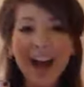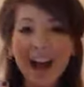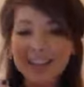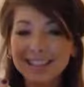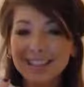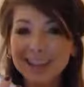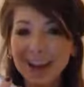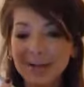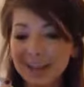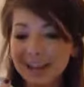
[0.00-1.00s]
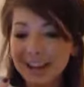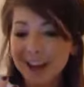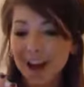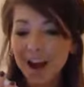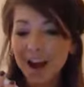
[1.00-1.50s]
A skincare one.
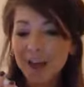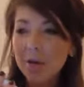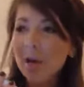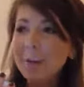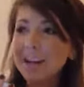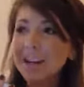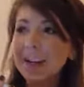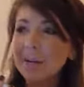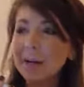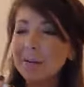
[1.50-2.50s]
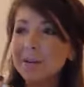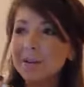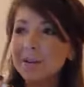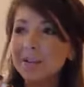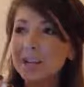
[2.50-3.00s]
I thought I might get away with
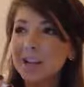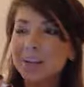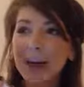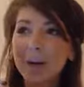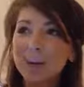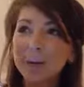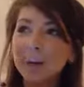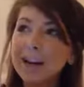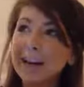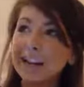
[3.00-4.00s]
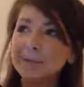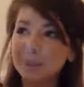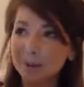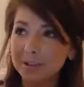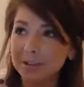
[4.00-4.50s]
doing a video without you in it
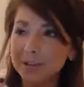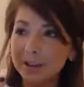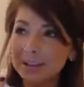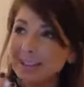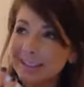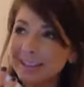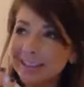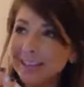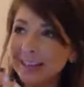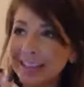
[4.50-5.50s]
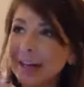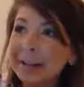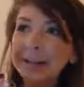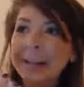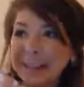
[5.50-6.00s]
for once, but it doesn't look like
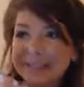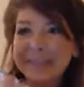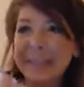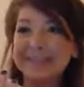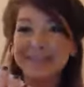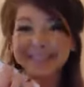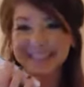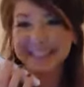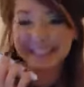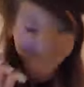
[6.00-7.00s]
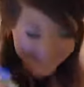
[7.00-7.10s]
I'm going to be able to.